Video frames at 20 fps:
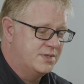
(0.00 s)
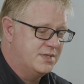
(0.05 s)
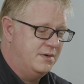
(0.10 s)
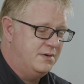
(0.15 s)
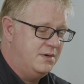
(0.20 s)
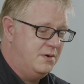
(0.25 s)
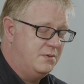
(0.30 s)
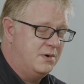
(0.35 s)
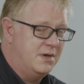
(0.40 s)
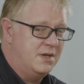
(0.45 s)
So I
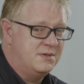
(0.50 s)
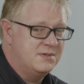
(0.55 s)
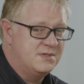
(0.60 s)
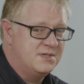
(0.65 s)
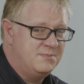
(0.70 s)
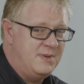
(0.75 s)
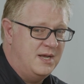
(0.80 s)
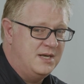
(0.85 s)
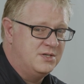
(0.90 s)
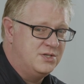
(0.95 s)
don't want to
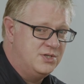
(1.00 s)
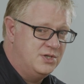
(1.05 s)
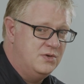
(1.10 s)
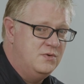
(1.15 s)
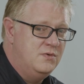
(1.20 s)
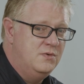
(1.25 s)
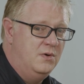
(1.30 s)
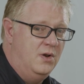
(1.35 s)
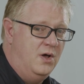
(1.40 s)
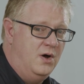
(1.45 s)
spend
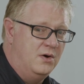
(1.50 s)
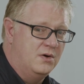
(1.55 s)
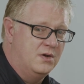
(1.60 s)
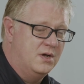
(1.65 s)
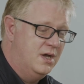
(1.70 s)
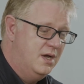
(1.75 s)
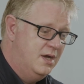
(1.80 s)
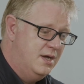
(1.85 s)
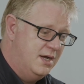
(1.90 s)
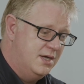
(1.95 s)
too long
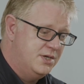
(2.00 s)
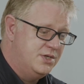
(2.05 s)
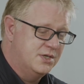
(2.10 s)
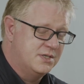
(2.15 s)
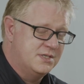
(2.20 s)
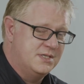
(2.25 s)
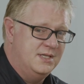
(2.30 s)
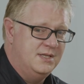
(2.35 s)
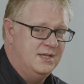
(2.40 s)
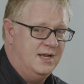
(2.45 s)

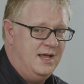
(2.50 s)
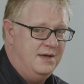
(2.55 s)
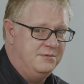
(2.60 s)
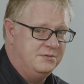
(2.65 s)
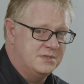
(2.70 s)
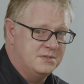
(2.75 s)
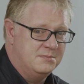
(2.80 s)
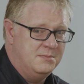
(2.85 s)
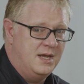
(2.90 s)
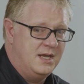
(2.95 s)
adjusting the
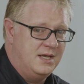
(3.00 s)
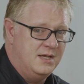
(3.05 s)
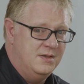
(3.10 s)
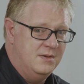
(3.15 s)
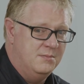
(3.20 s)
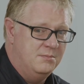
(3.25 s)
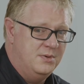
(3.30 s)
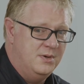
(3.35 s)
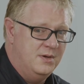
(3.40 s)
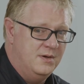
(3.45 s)
levels and making
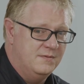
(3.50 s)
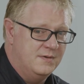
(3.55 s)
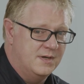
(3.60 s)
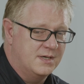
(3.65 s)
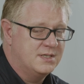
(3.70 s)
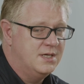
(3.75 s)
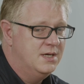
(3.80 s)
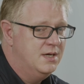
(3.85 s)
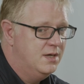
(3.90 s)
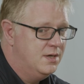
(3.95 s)
them
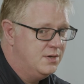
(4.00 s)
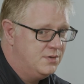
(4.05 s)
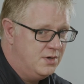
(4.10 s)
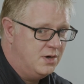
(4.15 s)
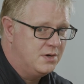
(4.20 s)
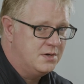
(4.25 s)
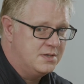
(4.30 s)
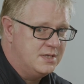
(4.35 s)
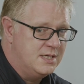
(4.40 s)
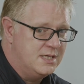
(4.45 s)
perfect.
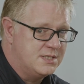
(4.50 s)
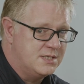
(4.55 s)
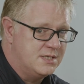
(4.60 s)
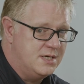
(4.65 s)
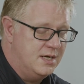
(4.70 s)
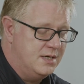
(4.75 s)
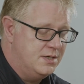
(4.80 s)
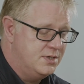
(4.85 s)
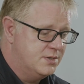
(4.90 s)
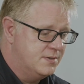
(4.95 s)
Not at this
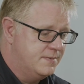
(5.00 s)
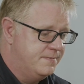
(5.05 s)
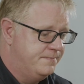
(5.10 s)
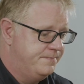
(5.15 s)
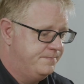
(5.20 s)
stage.